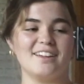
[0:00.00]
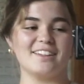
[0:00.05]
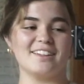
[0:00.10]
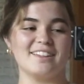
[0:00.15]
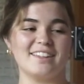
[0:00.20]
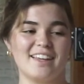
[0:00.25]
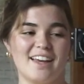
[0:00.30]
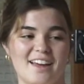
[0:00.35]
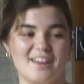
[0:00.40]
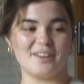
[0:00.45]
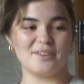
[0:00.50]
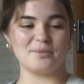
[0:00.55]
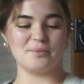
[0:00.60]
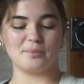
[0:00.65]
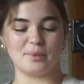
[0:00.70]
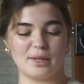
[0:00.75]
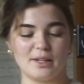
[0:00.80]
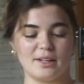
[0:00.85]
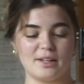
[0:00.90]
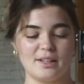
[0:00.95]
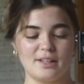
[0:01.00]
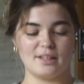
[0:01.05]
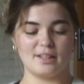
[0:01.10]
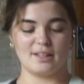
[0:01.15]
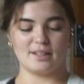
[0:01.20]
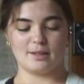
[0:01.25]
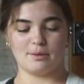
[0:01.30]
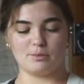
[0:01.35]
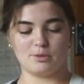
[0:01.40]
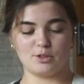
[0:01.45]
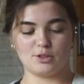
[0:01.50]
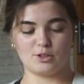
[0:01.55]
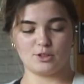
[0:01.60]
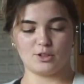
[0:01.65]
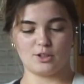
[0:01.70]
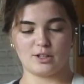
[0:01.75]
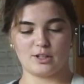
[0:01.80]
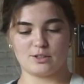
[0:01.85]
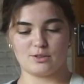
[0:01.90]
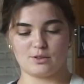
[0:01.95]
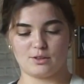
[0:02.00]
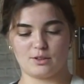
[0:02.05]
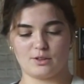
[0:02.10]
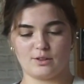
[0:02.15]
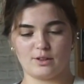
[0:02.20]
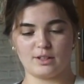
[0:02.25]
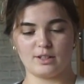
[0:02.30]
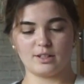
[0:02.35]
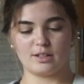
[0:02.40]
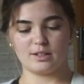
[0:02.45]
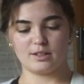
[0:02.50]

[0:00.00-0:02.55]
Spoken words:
Yeah, but let me just show you guys really quick.